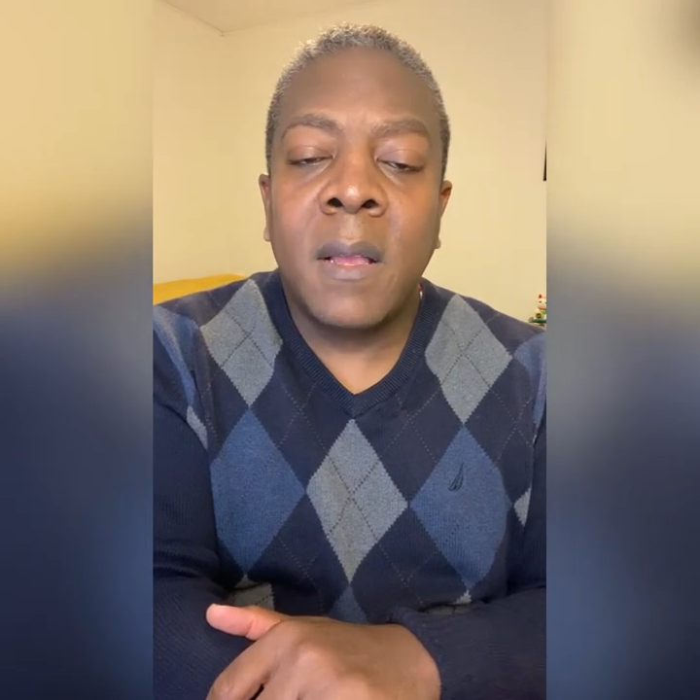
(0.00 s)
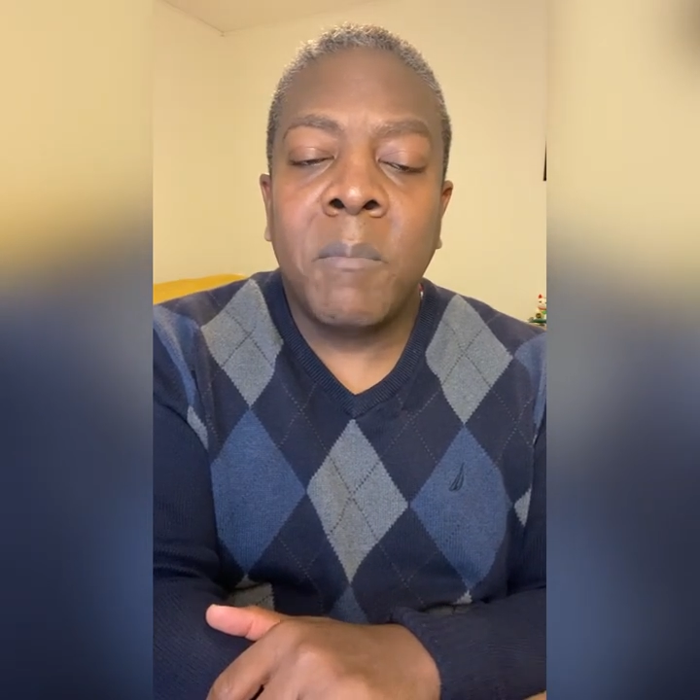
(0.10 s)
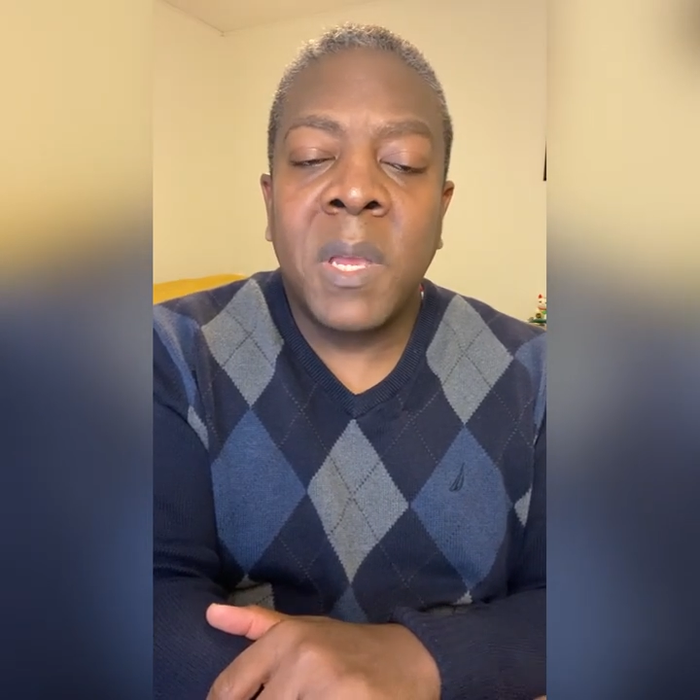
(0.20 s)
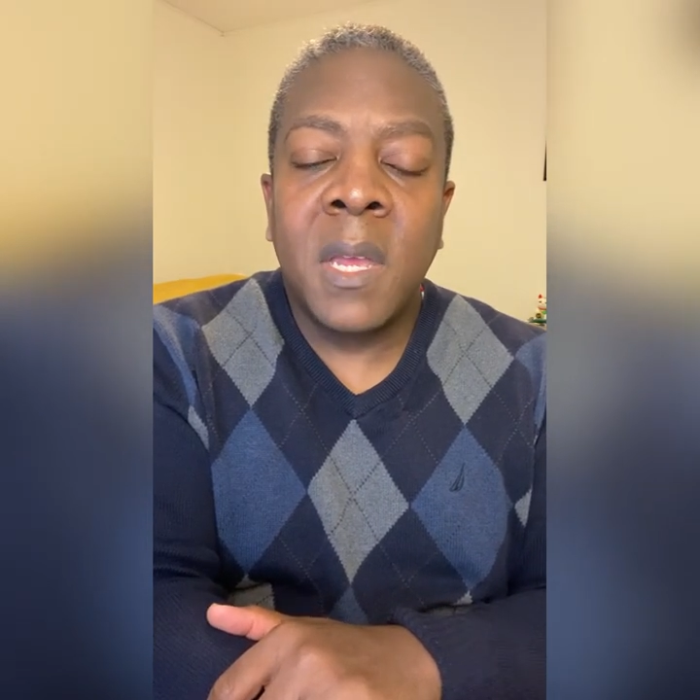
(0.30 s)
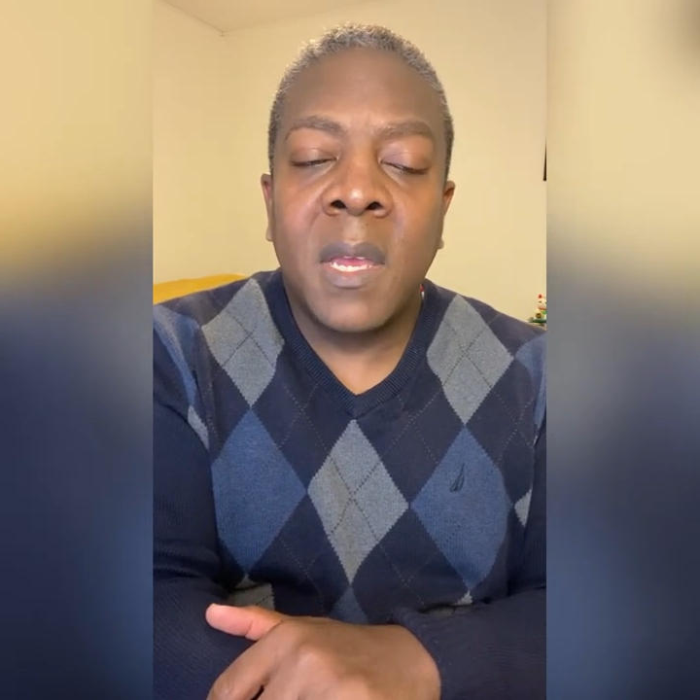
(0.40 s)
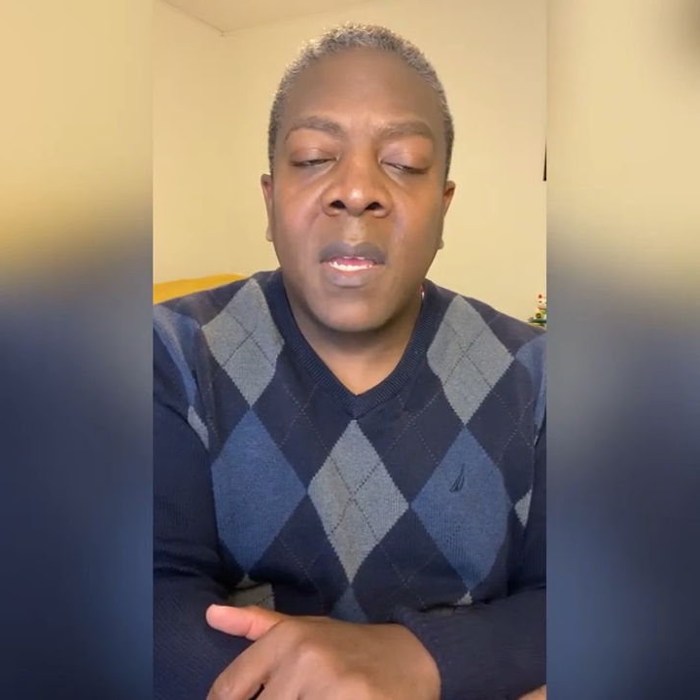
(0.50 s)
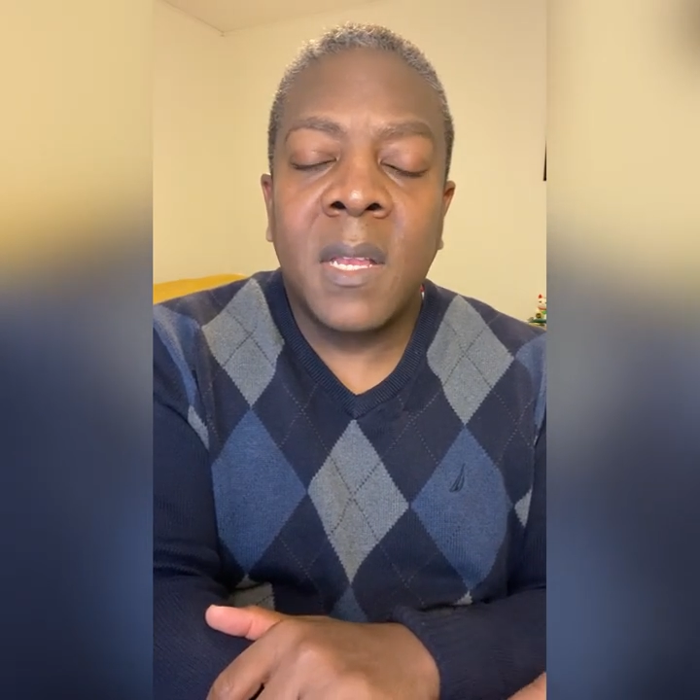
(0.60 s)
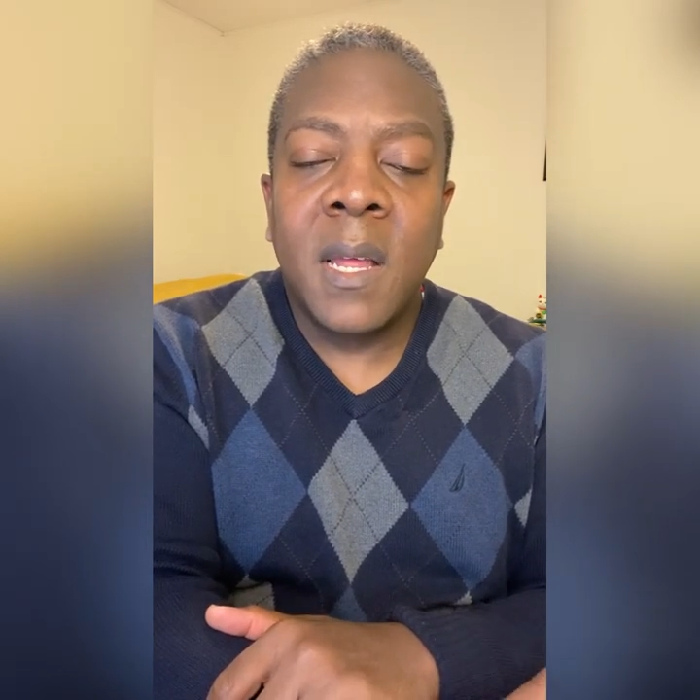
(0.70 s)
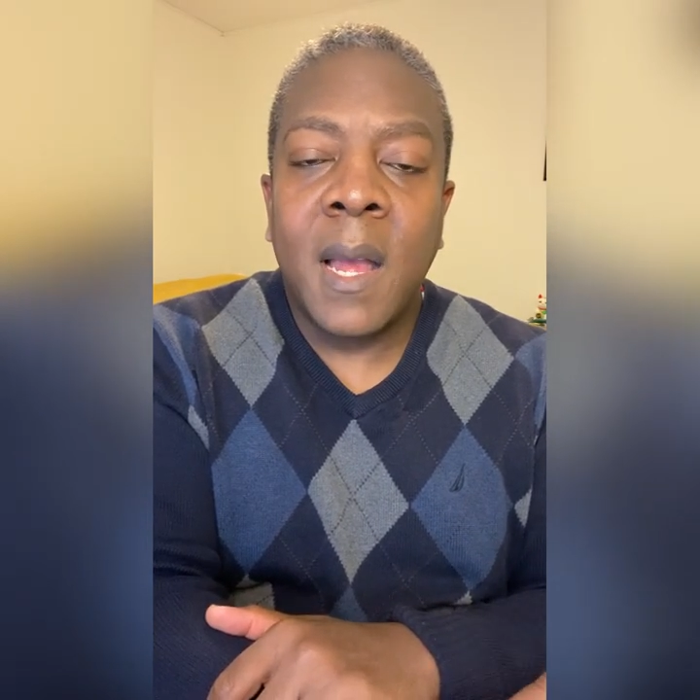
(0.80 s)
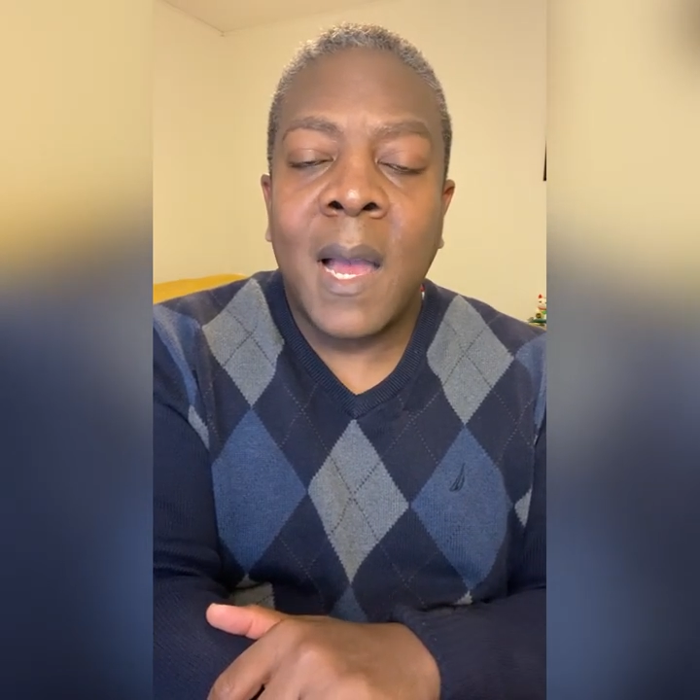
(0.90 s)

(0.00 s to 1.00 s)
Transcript: and begin